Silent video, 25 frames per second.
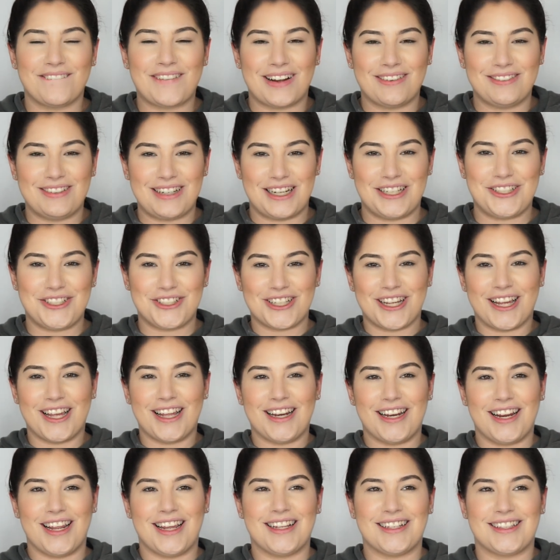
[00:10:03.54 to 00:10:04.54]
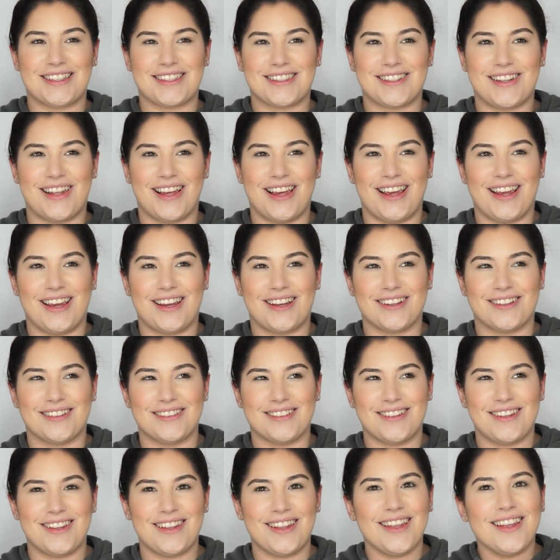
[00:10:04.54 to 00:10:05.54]
foundation, it's like,
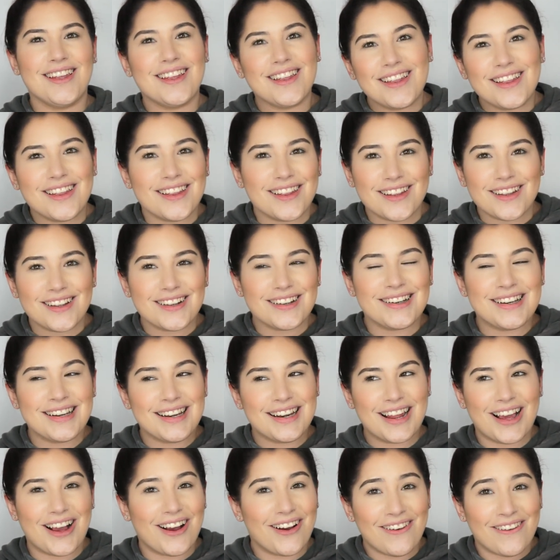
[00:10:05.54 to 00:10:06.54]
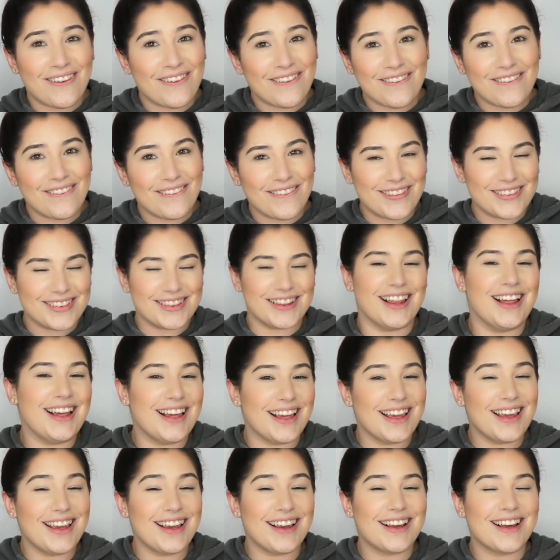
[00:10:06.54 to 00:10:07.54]
no.
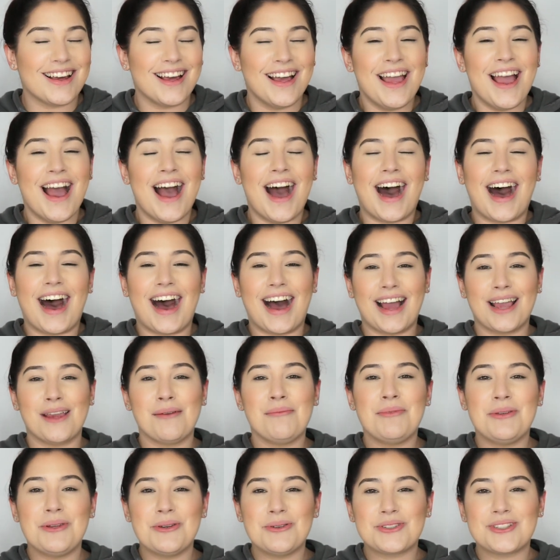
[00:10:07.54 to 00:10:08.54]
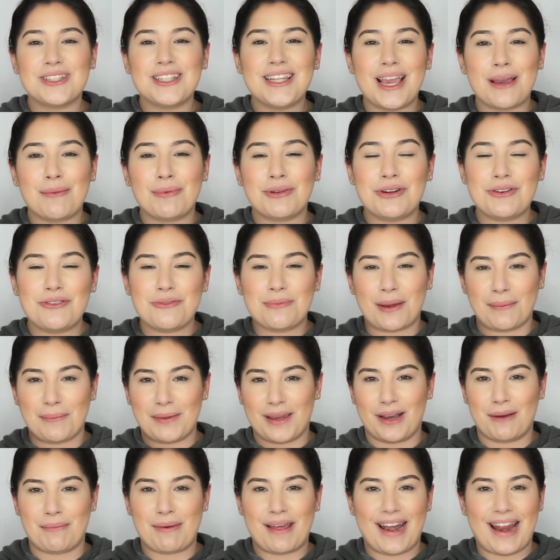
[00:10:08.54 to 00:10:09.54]
Like, I'm usually able to do my
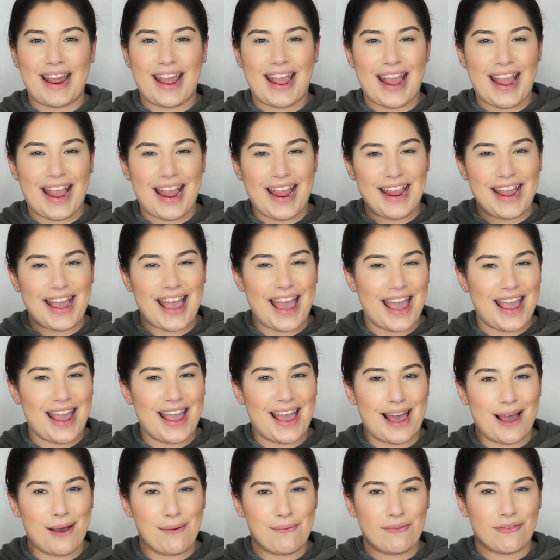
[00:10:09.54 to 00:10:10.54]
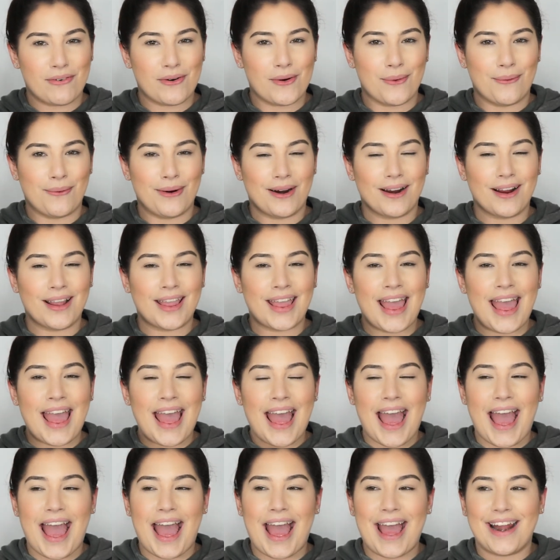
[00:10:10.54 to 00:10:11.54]
makeup at 8 a.m. for work,
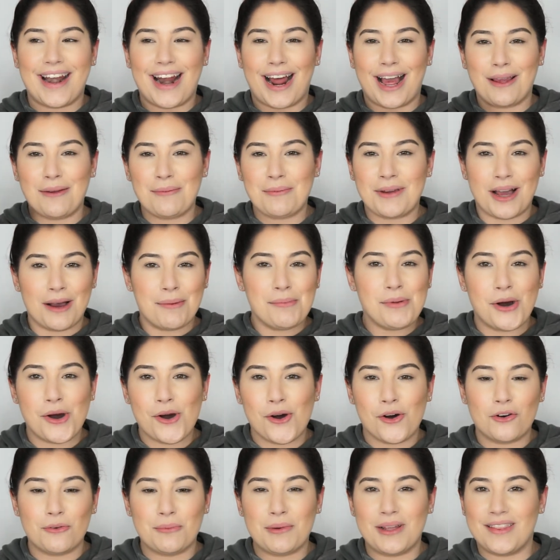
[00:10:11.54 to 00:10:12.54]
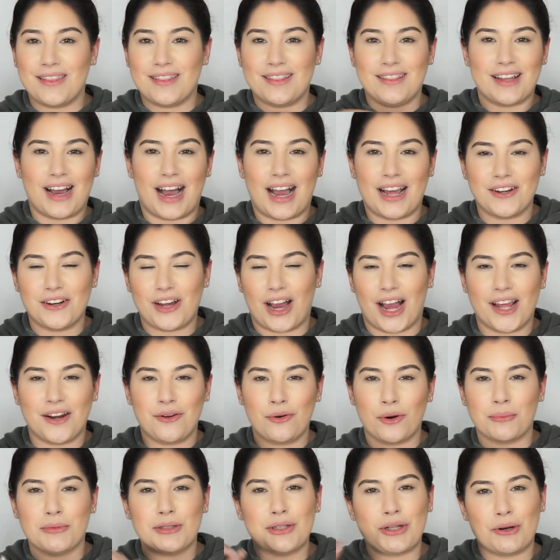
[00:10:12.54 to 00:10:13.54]
and I come home and I
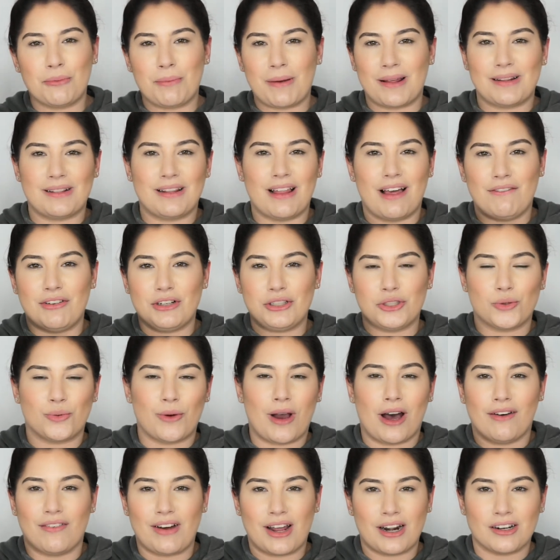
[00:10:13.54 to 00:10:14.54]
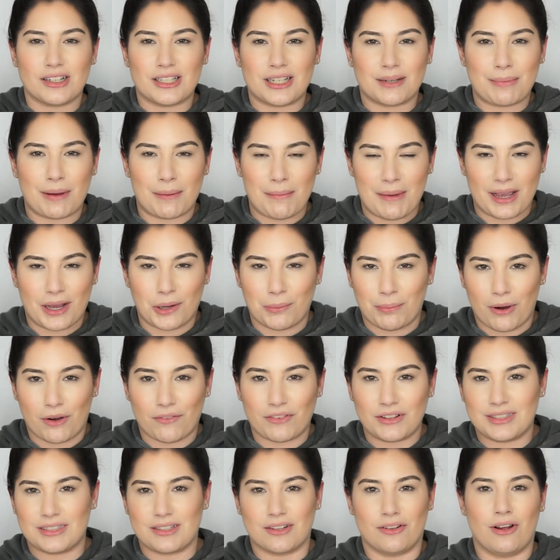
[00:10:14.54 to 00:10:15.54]
normally go to bed 11, 12. I don't take my makeup
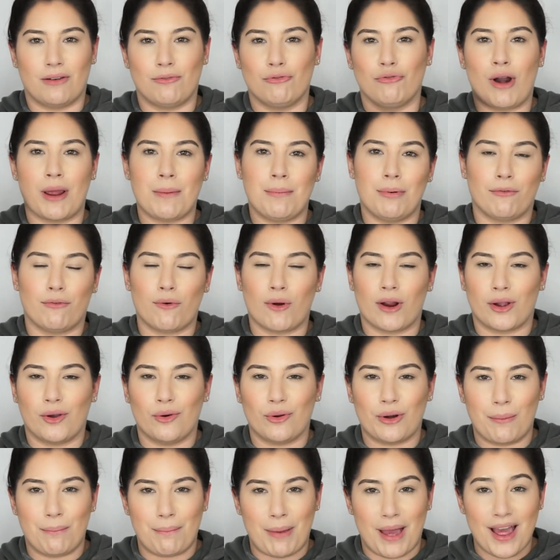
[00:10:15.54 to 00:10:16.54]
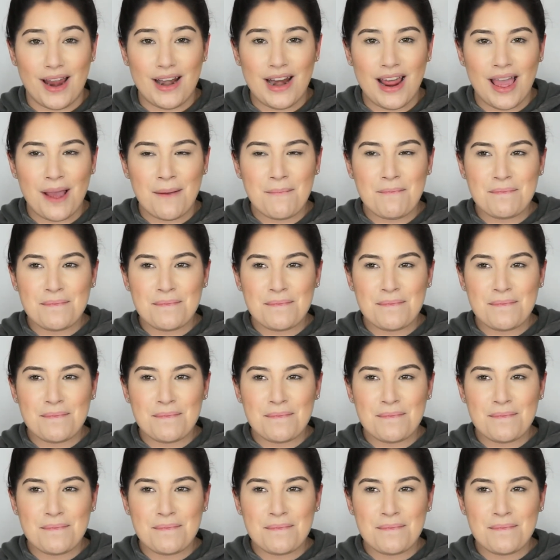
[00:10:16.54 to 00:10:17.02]
off until right before I go to bed,